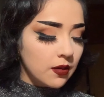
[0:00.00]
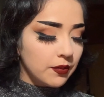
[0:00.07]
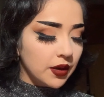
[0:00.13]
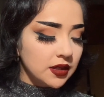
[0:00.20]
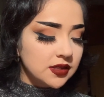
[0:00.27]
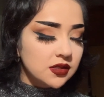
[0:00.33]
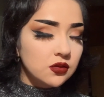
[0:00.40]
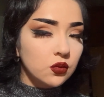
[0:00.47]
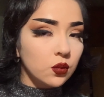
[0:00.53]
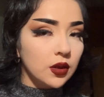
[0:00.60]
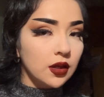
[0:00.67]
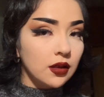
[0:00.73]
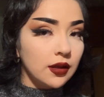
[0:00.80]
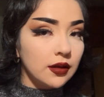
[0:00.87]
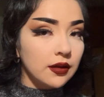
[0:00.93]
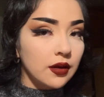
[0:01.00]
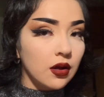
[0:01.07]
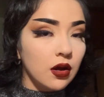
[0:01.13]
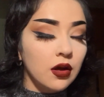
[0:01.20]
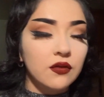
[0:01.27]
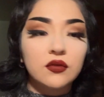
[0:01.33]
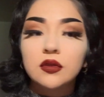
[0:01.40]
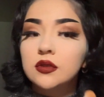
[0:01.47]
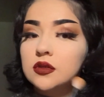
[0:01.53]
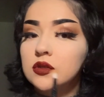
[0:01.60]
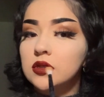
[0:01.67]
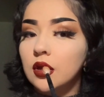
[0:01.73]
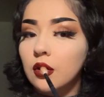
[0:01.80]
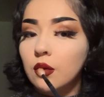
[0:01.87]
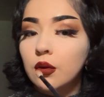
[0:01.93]
but we cleaned it off.
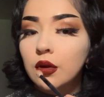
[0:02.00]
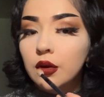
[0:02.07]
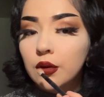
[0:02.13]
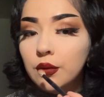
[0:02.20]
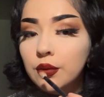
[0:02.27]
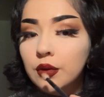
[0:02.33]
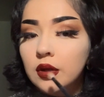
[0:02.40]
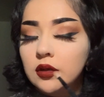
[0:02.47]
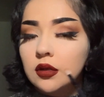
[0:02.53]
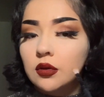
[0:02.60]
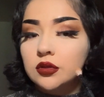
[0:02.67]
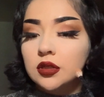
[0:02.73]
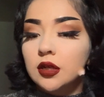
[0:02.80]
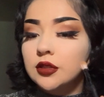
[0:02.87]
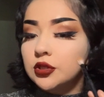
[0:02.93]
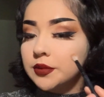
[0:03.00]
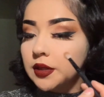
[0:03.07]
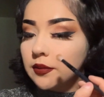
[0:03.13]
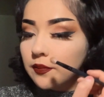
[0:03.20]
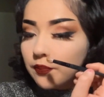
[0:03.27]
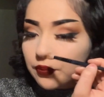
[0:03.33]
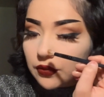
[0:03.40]
So don't judge me.